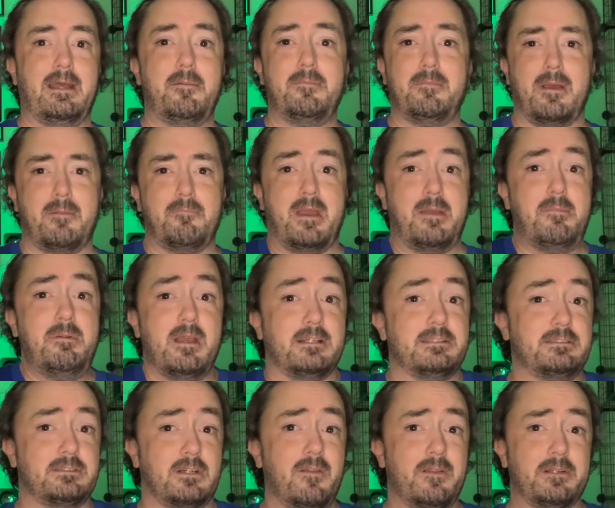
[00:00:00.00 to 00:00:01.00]
Maybe I
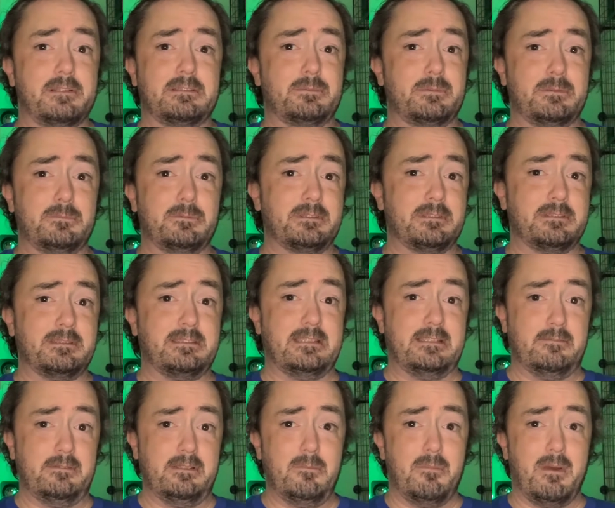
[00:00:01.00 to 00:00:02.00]
saw this when it was on
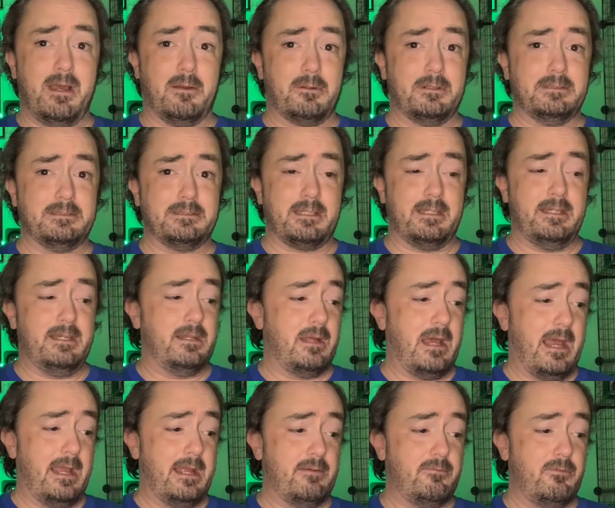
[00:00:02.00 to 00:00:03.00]
TV back when I was a kid. I
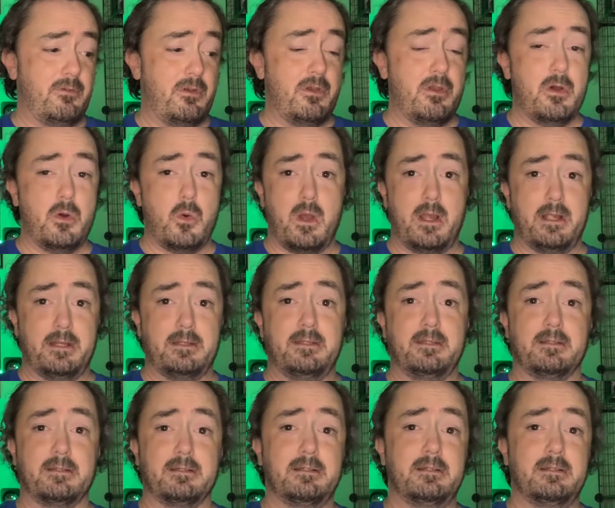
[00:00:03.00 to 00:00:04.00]
have no idea.